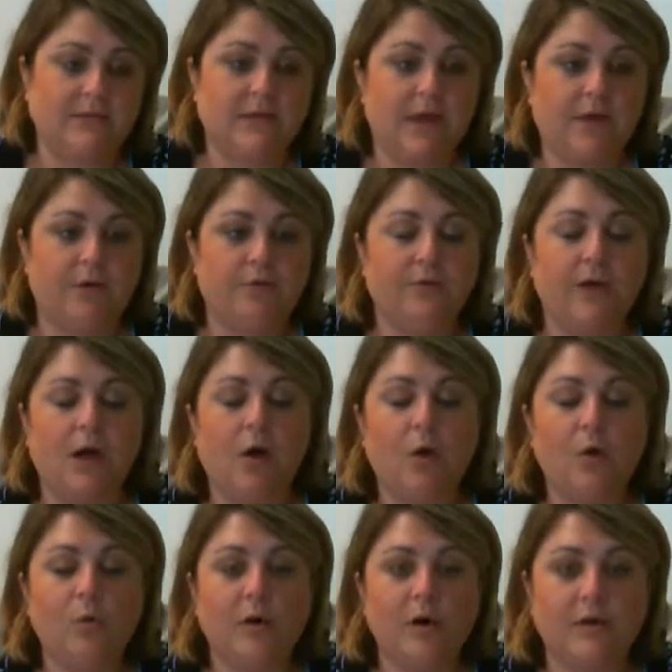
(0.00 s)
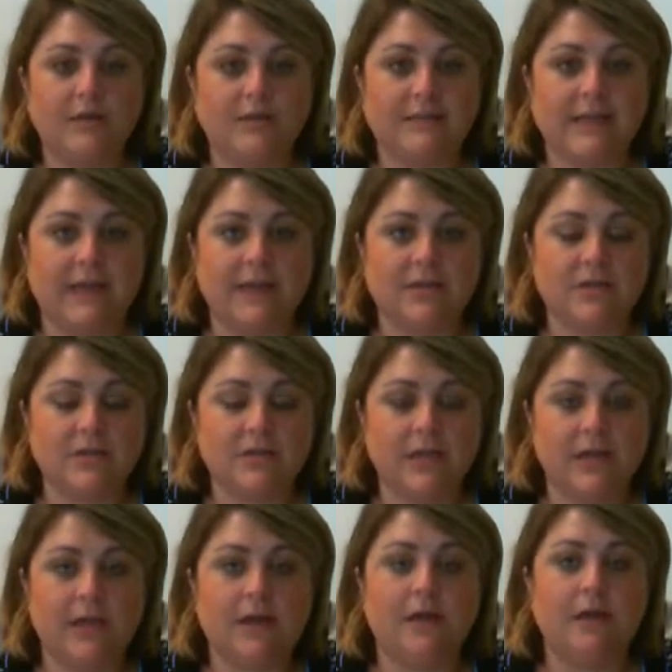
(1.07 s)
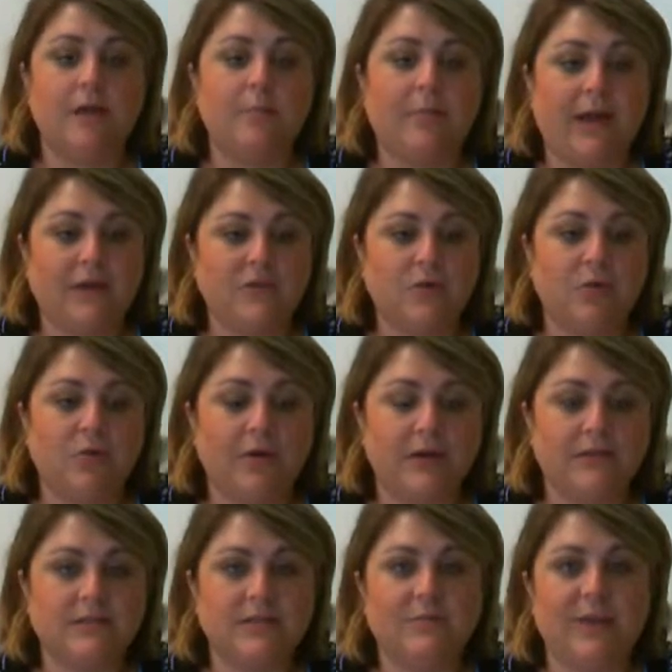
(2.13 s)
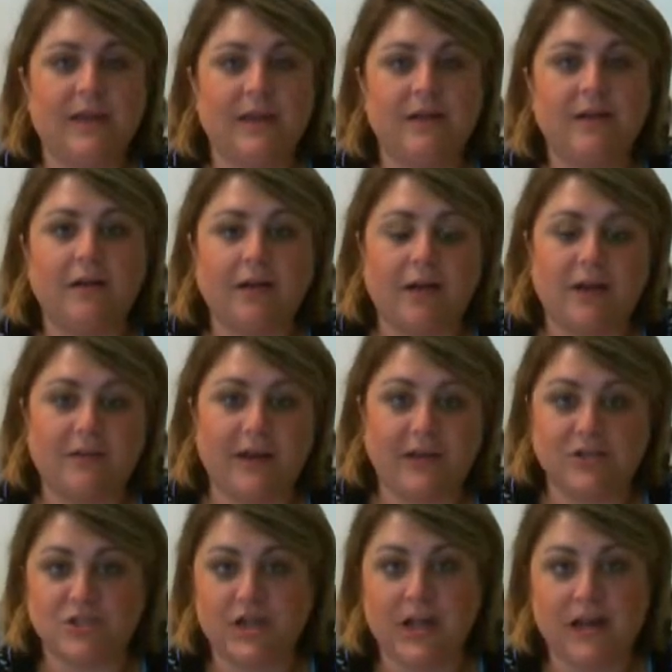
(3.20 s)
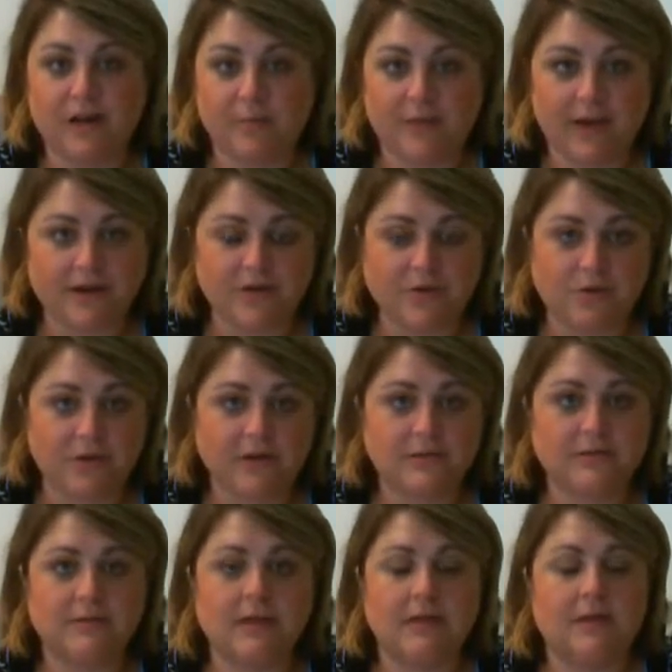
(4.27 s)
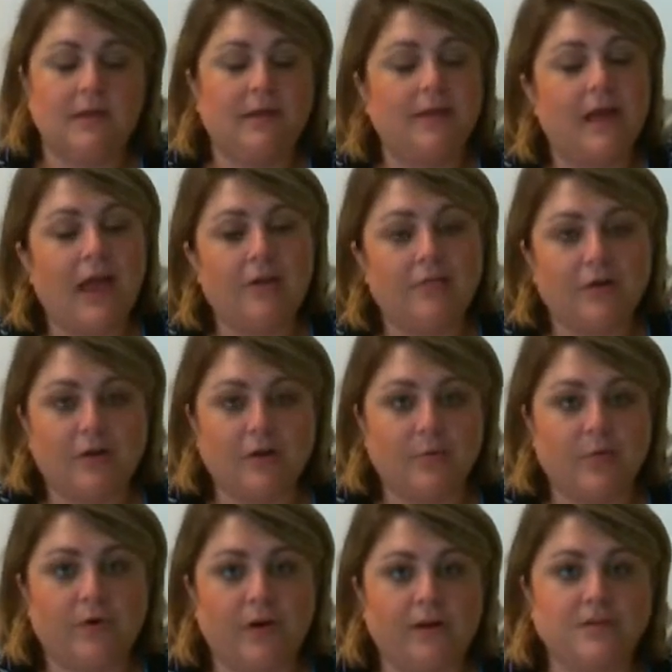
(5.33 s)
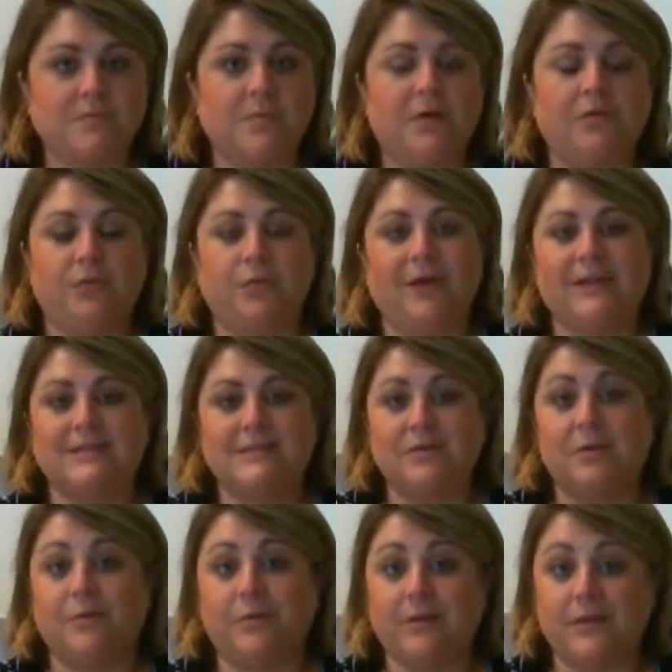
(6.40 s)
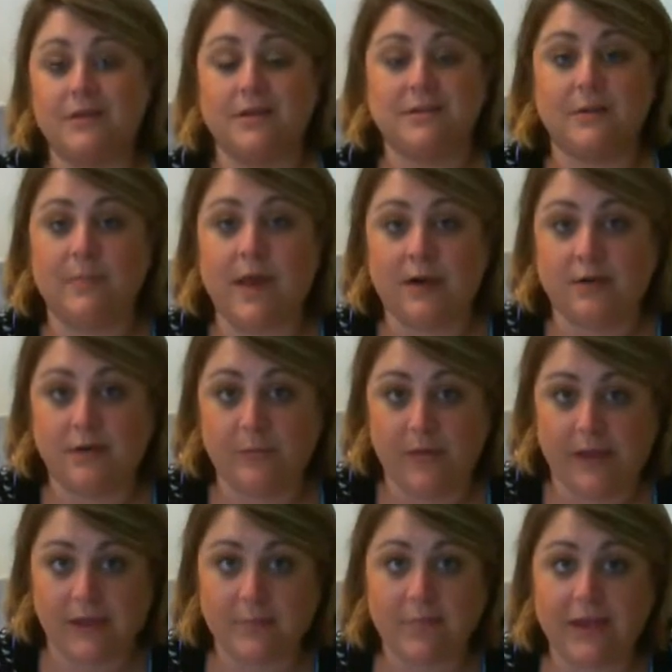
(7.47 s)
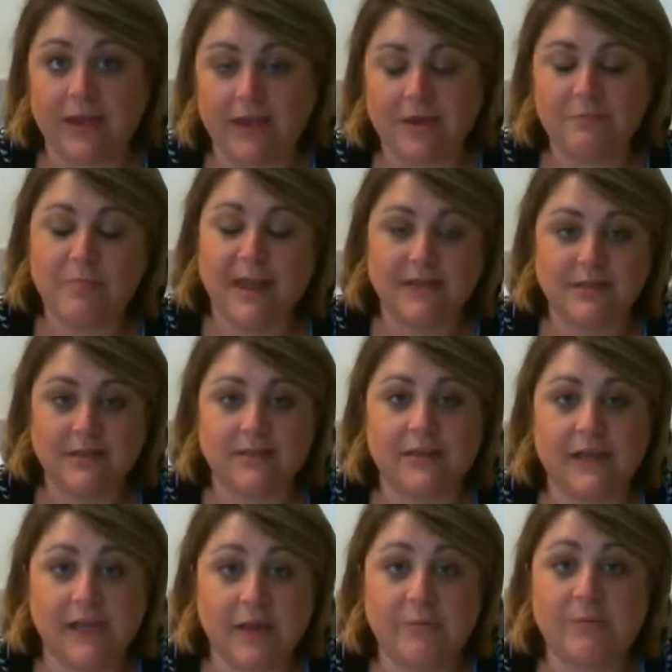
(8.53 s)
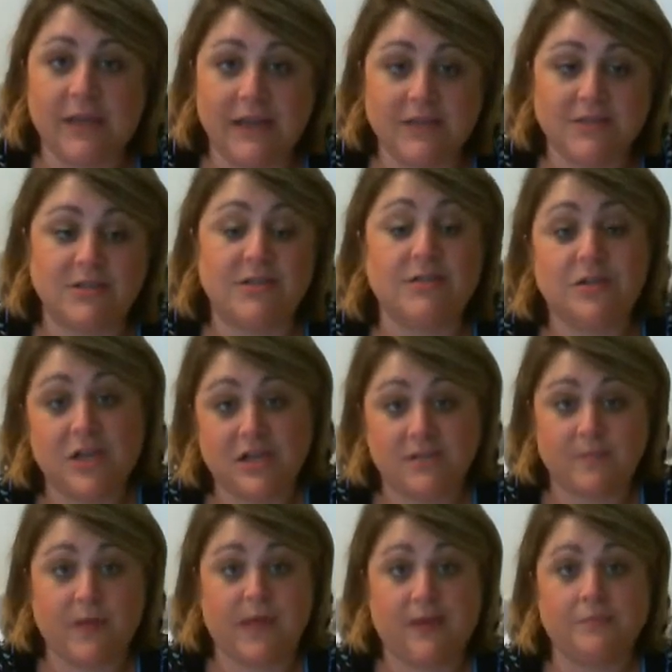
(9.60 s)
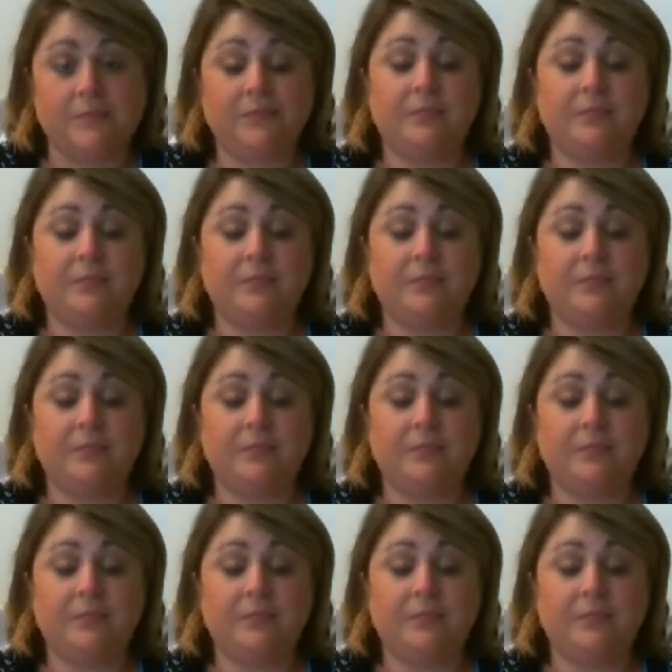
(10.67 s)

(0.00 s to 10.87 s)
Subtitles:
So the whole word is angina pectoris. You may hear it called angina pectoris. I've heard it pronounced both ways, so it really doesn't matter to me, but basically it means chest pain.